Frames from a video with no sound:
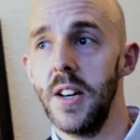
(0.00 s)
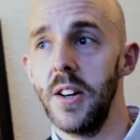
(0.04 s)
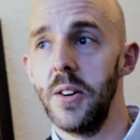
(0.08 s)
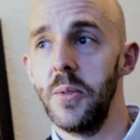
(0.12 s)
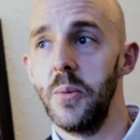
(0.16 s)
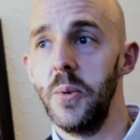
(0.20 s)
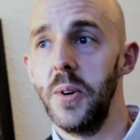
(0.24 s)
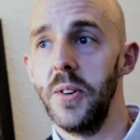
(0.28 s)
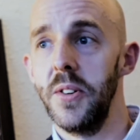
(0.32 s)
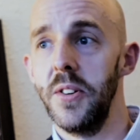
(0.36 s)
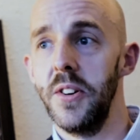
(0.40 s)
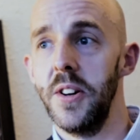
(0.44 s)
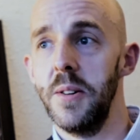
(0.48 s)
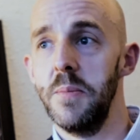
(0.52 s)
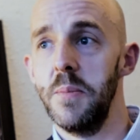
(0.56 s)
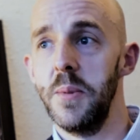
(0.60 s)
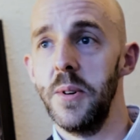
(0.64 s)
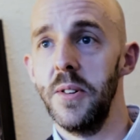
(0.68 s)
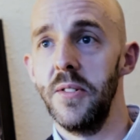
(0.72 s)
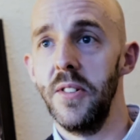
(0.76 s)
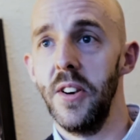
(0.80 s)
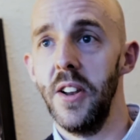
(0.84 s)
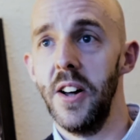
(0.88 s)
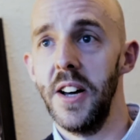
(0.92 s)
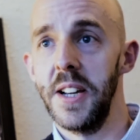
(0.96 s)
with a number
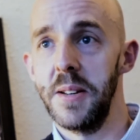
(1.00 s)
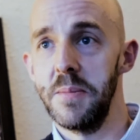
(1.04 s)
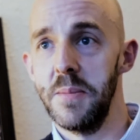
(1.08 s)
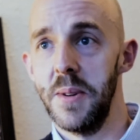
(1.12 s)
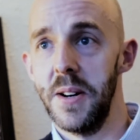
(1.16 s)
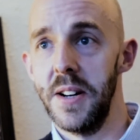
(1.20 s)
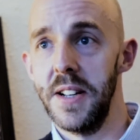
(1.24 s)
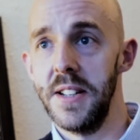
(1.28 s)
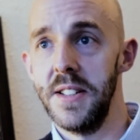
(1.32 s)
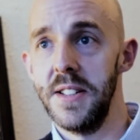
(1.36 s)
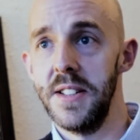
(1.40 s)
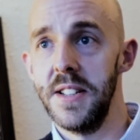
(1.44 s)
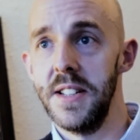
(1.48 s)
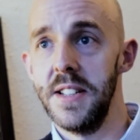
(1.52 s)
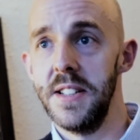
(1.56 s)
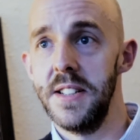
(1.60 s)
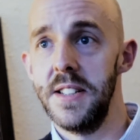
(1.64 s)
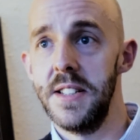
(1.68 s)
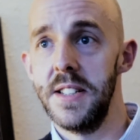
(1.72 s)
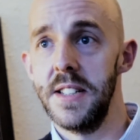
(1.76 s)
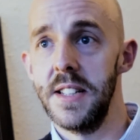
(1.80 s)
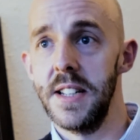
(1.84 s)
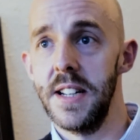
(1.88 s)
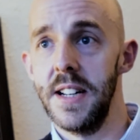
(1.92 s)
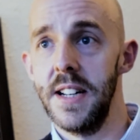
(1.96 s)
of
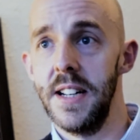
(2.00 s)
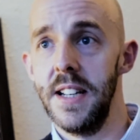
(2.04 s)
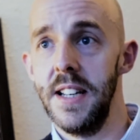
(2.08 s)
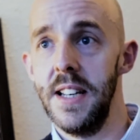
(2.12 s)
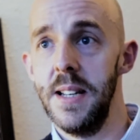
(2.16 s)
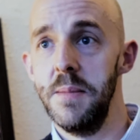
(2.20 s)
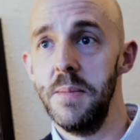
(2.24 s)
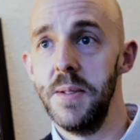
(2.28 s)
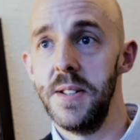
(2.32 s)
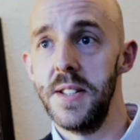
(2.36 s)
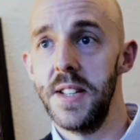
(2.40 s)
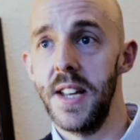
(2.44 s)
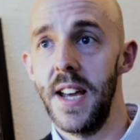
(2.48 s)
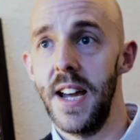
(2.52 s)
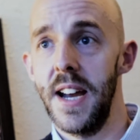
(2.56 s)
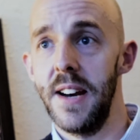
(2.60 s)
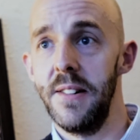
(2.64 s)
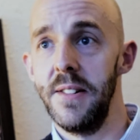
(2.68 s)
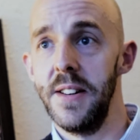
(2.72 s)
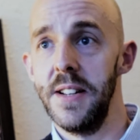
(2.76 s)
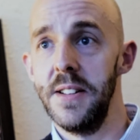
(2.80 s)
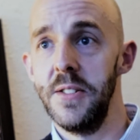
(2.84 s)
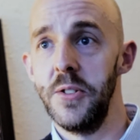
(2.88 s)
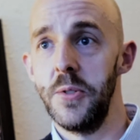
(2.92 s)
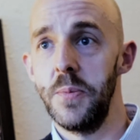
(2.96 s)
like-minded
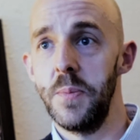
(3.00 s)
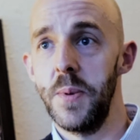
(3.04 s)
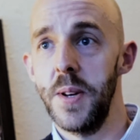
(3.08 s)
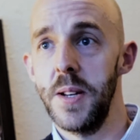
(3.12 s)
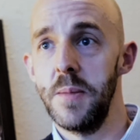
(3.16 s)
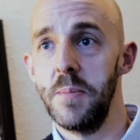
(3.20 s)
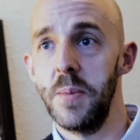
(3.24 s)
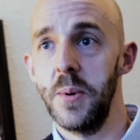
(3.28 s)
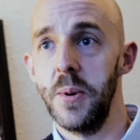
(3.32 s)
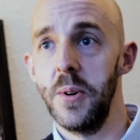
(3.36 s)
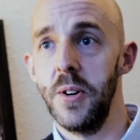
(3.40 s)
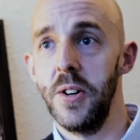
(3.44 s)
libertarians, people